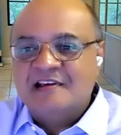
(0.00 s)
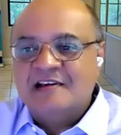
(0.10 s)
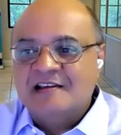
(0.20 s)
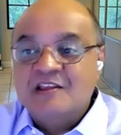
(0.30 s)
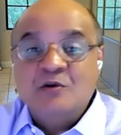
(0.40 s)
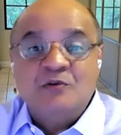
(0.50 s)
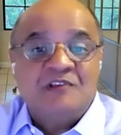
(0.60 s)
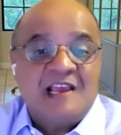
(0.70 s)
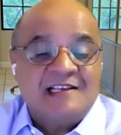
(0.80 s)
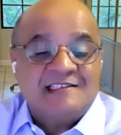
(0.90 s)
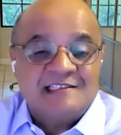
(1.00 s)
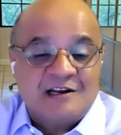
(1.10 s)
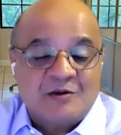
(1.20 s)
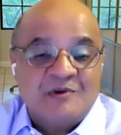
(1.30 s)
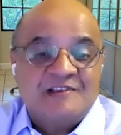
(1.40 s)
the use cases
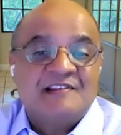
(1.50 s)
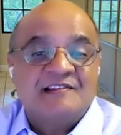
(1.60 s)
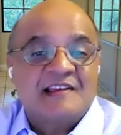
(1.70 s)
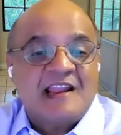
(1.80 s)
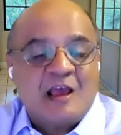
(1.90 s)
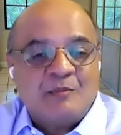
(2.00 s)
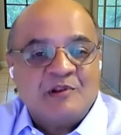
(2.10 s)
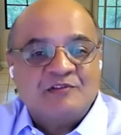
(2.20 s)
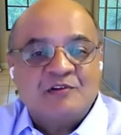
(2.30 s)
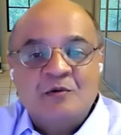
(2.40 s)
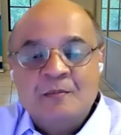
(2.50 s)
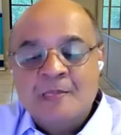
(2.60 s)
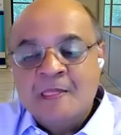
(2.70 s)
under which things can happen. So